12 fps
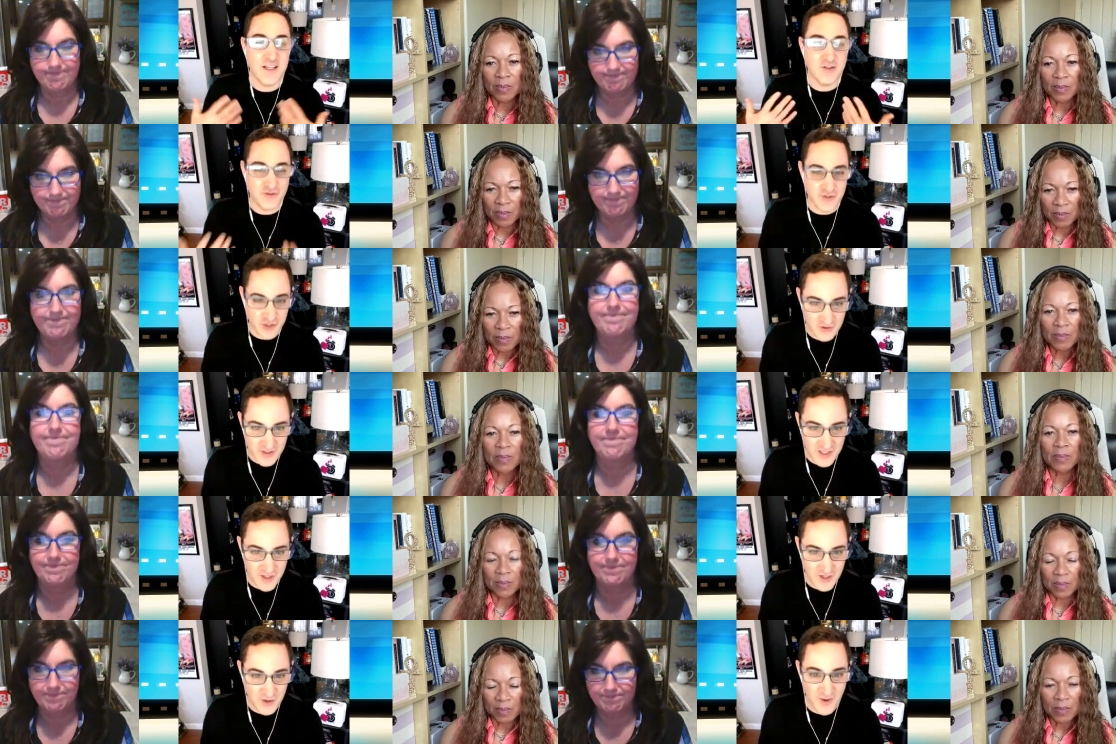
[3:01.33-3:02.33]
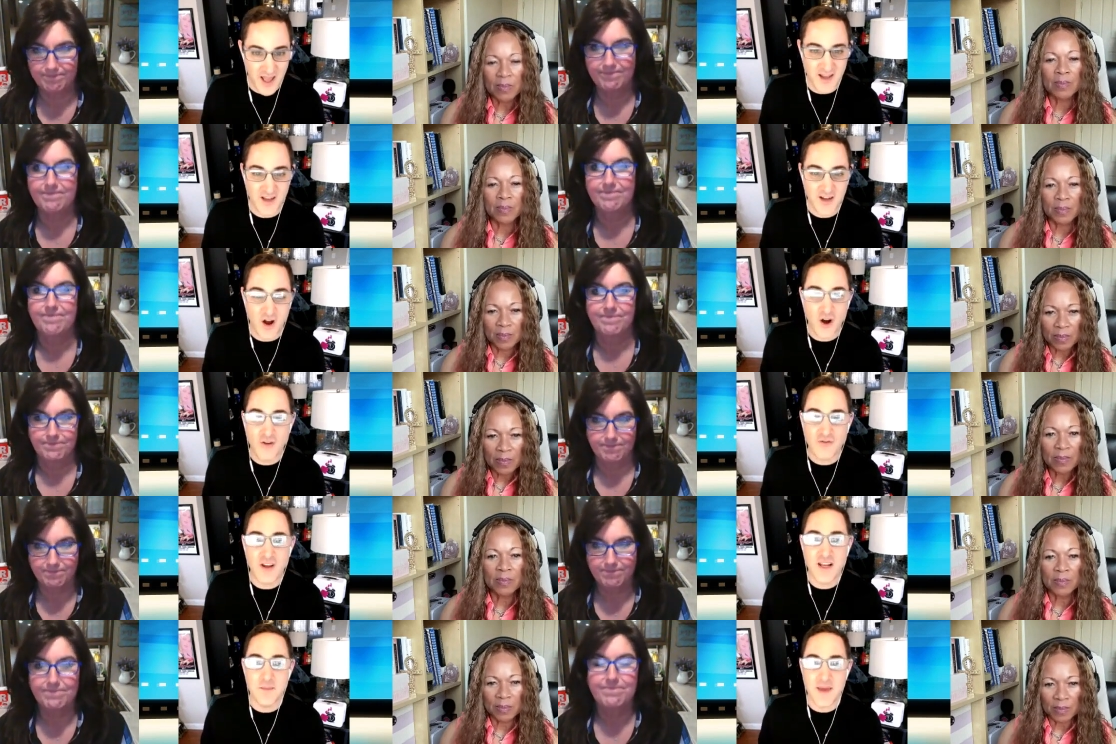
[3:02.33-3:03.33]
Speaker 1: introducing you and it
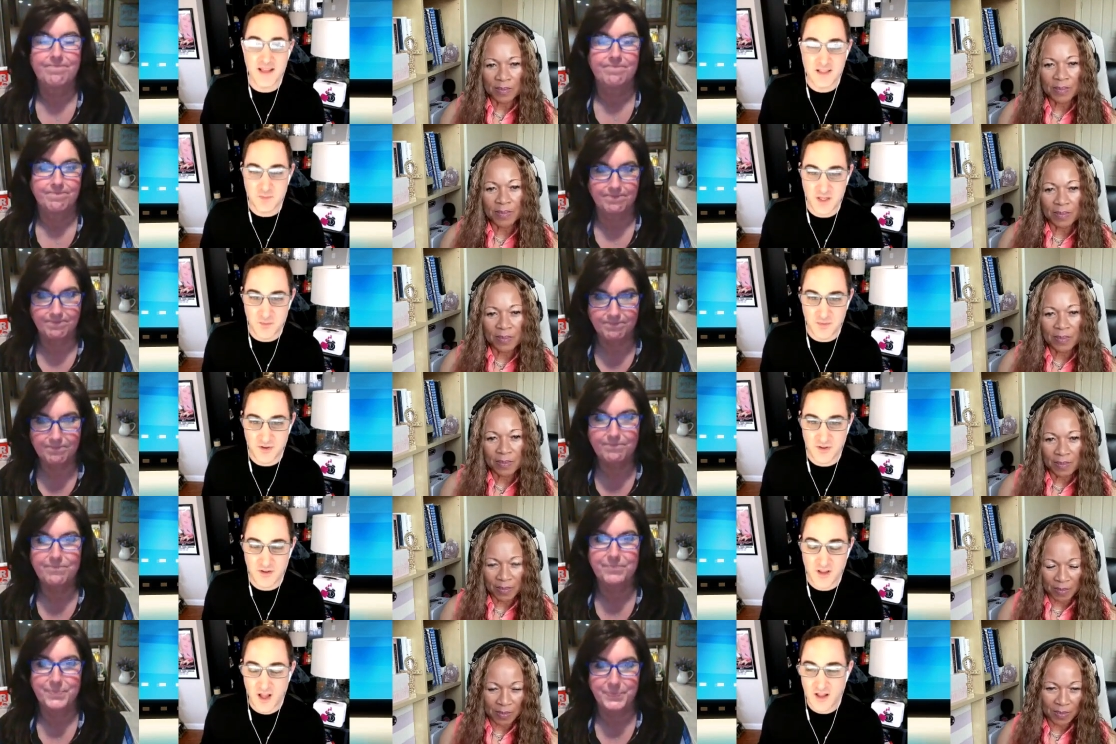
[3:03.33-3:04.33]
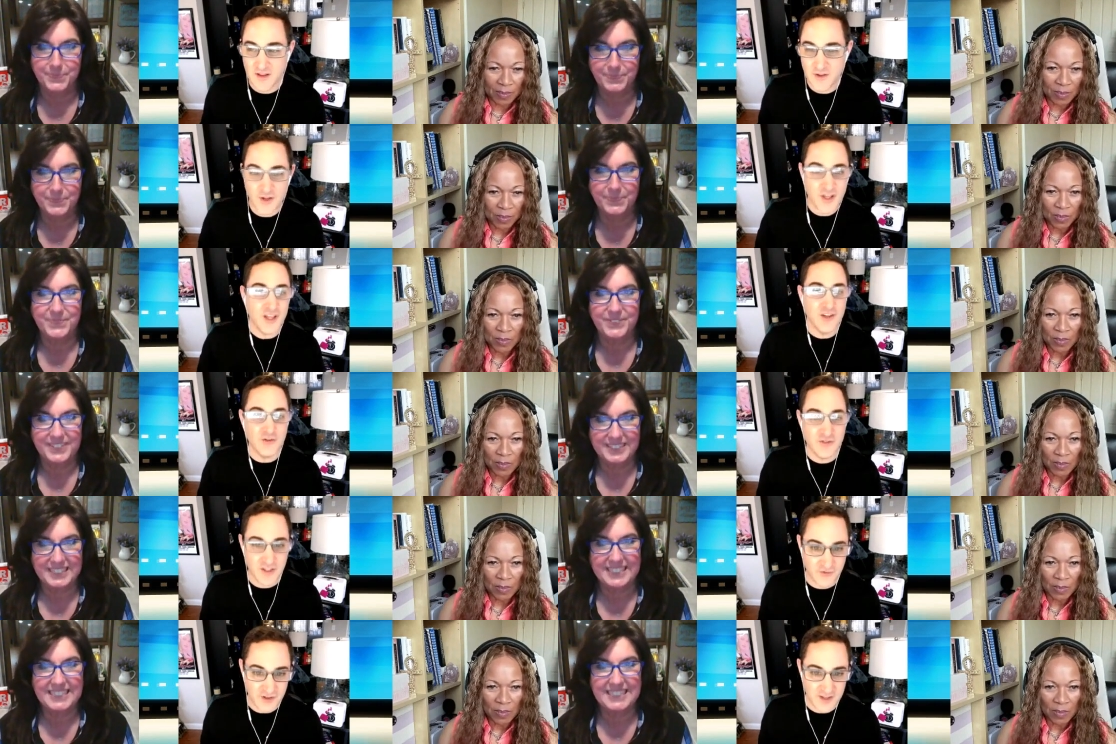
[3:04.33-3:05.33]
already makes people look at you
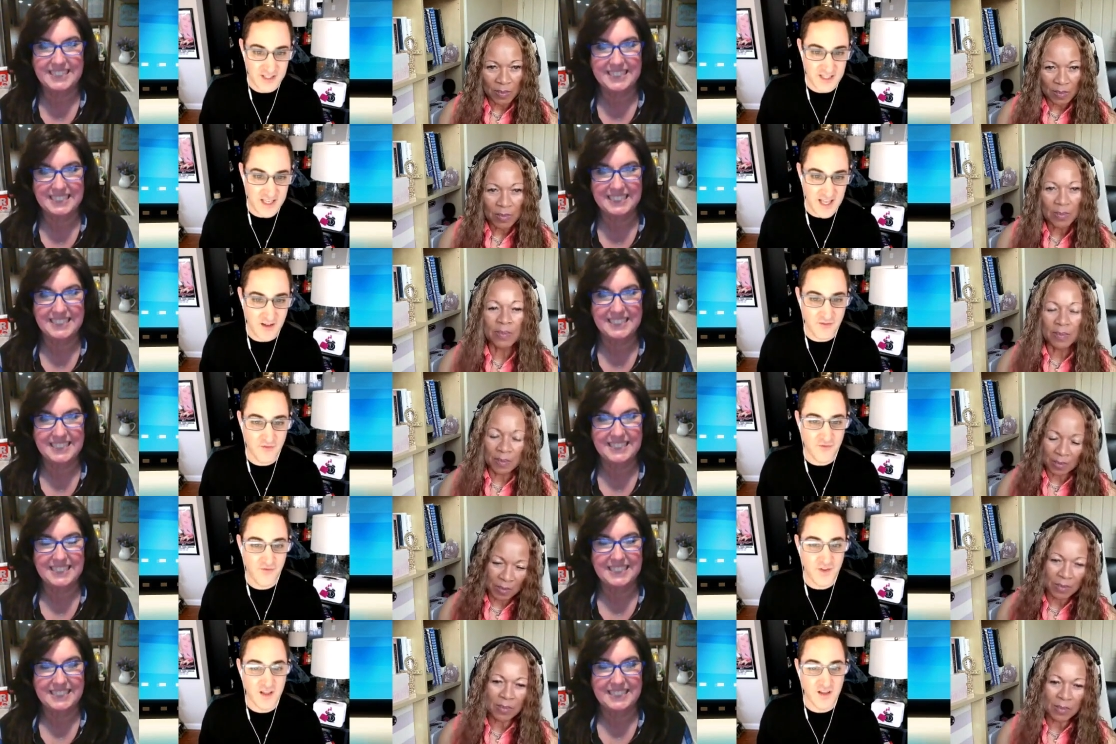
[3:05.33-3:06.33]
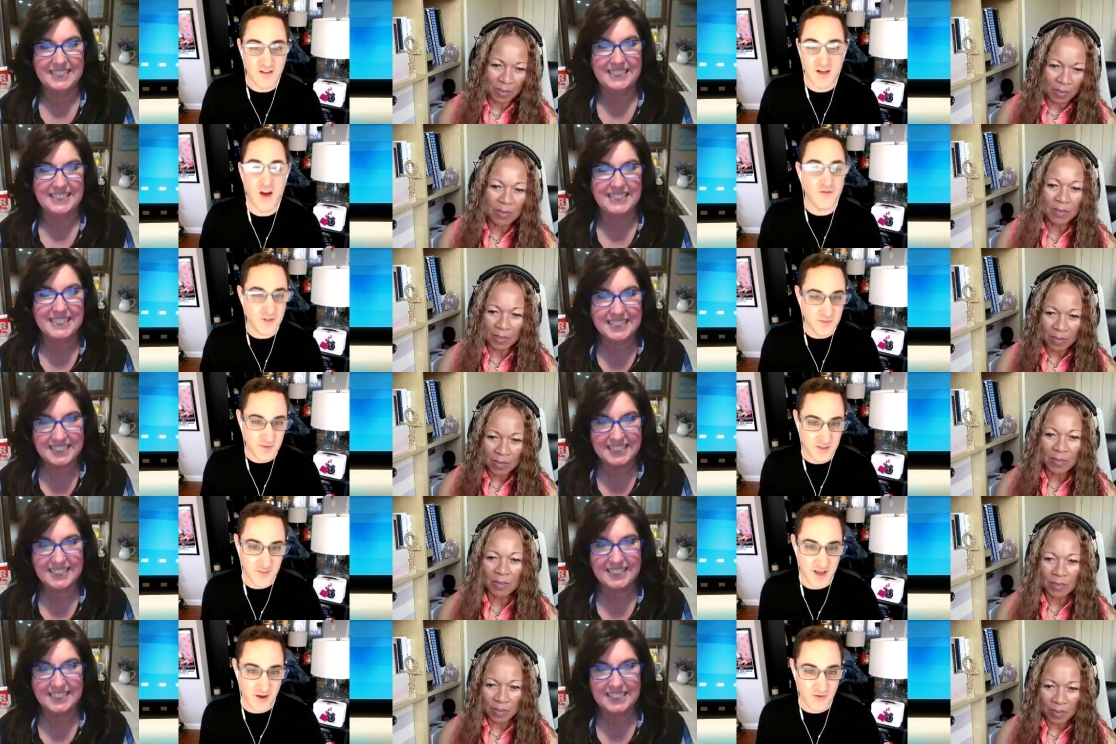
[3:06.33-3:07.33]
differently and mm-hmm. feel comfortable
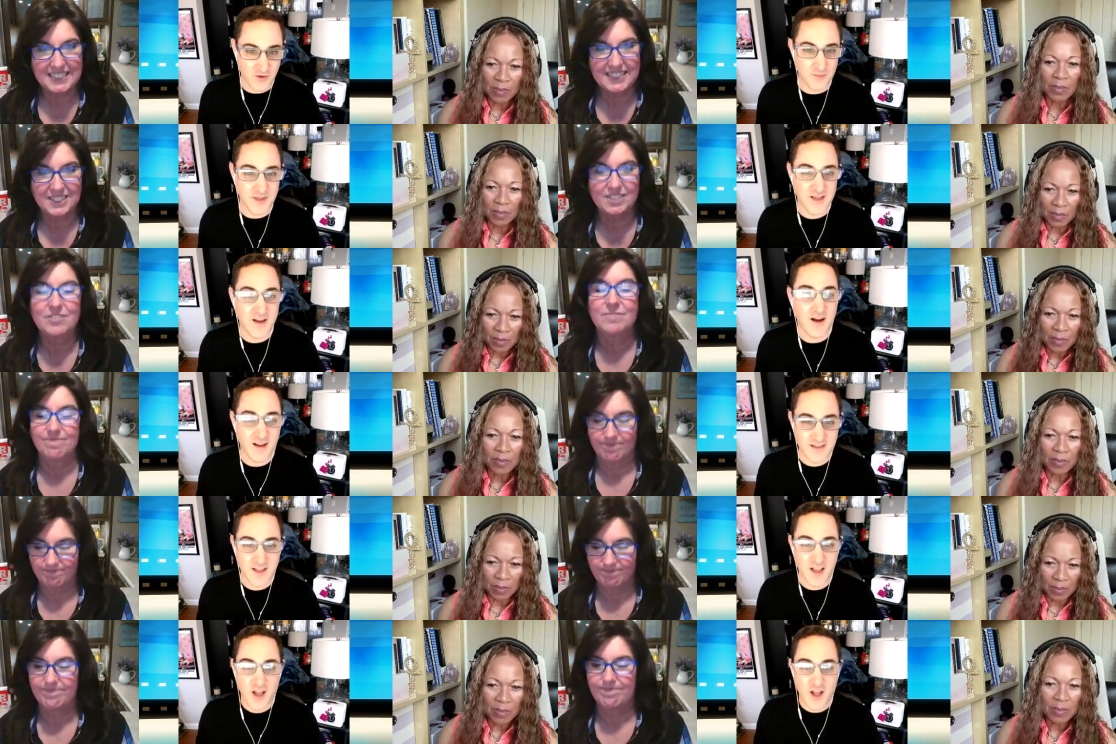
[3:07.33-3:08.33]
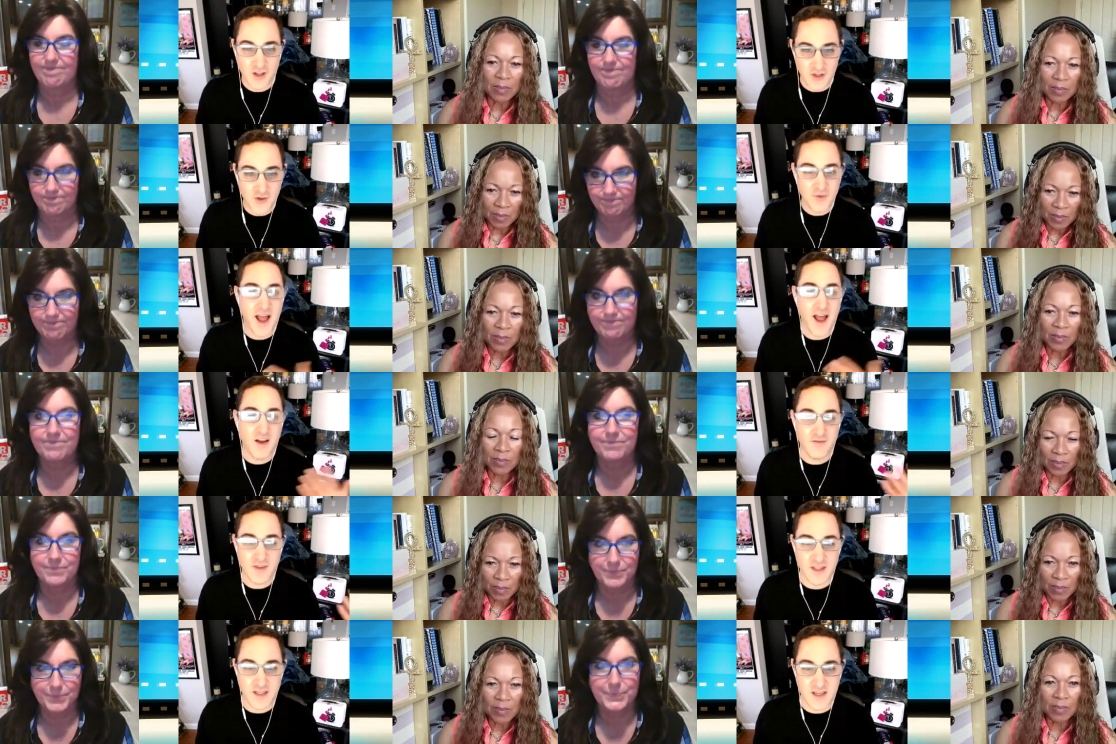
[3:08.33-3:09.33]
about you because you
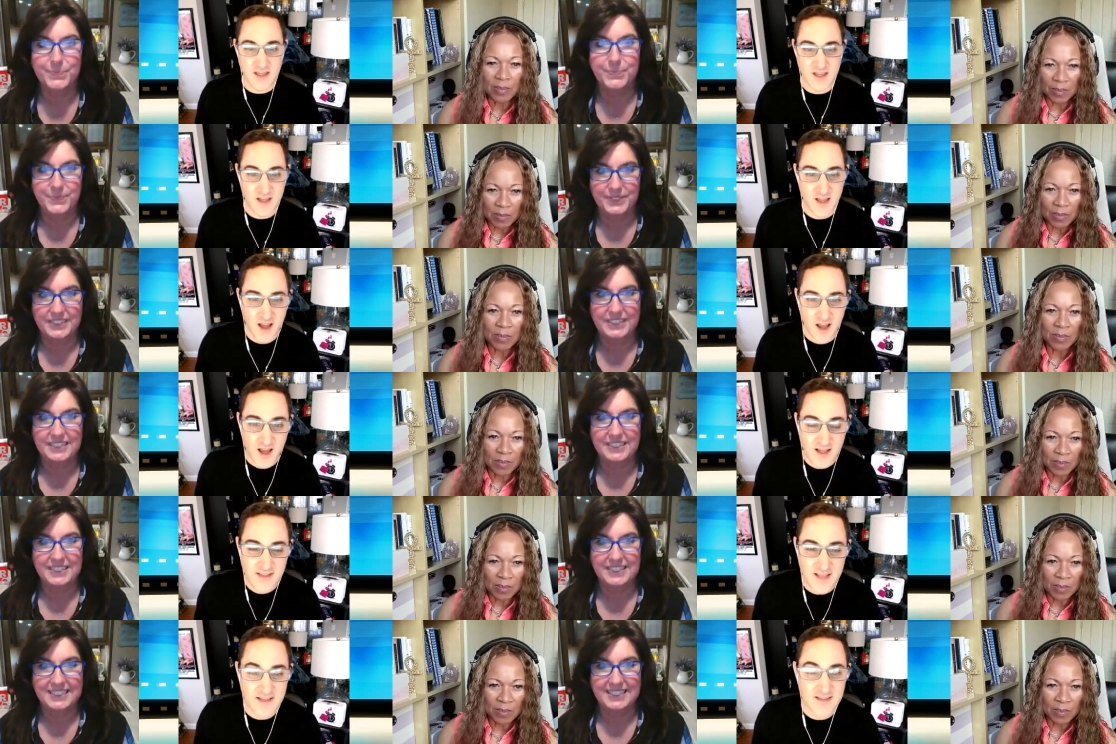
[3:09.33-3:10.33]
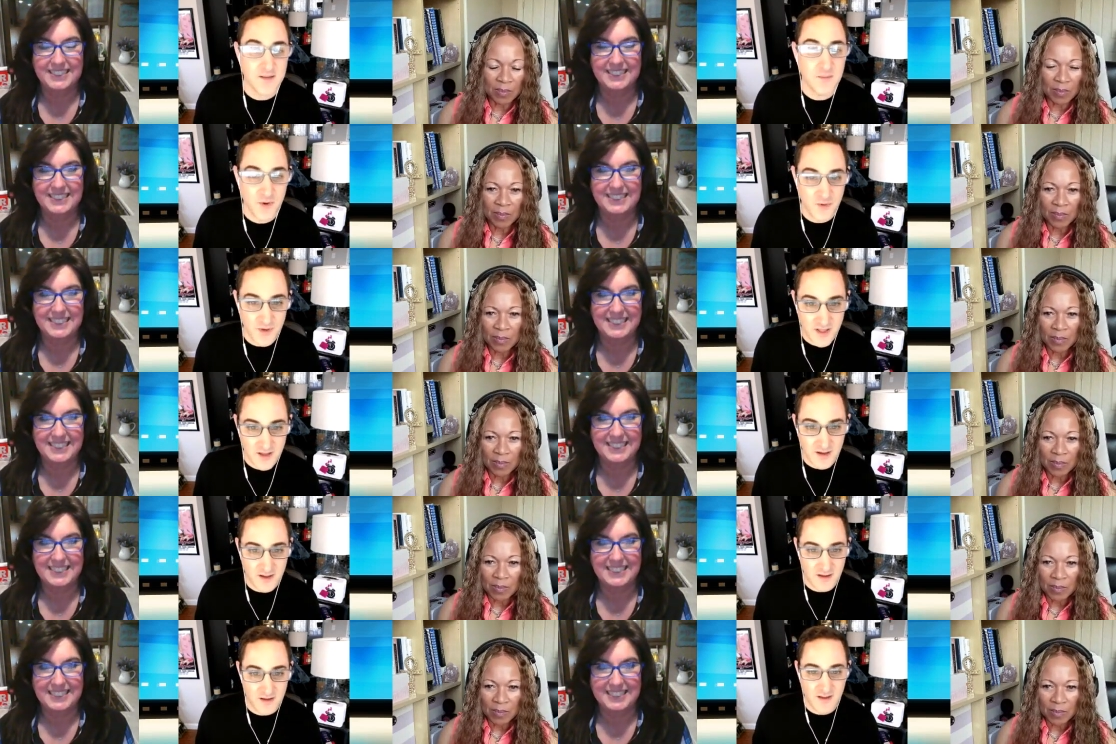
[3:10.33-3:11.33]
have the
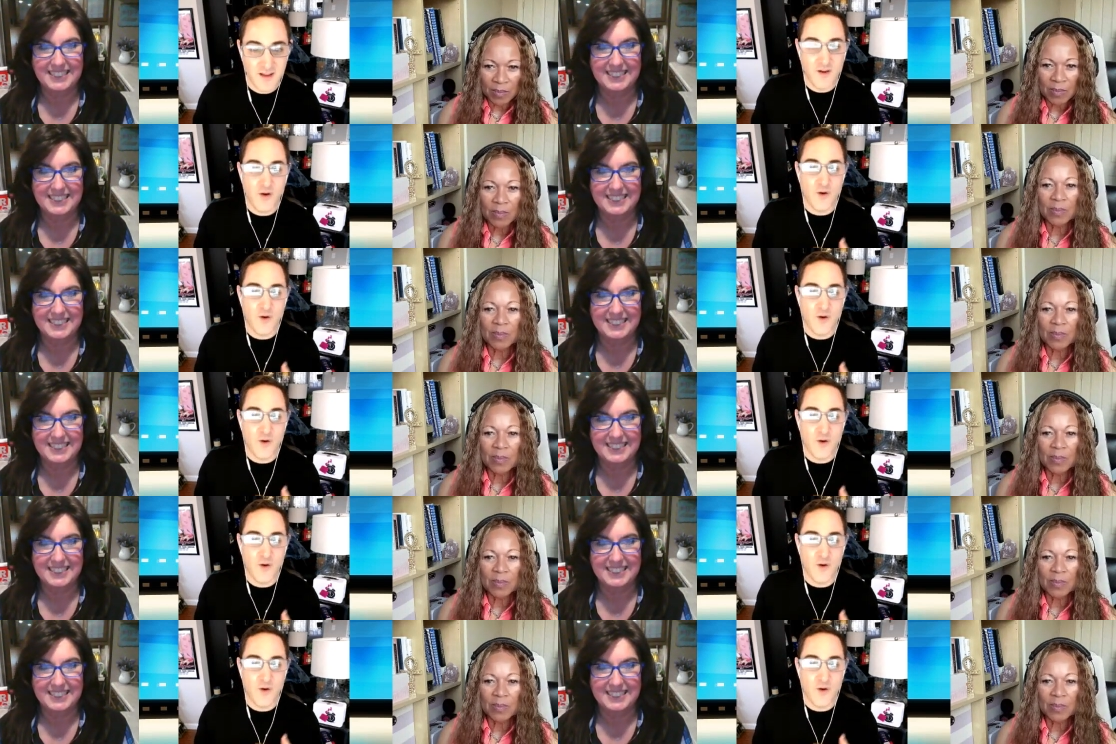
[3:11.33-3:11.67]
testimonial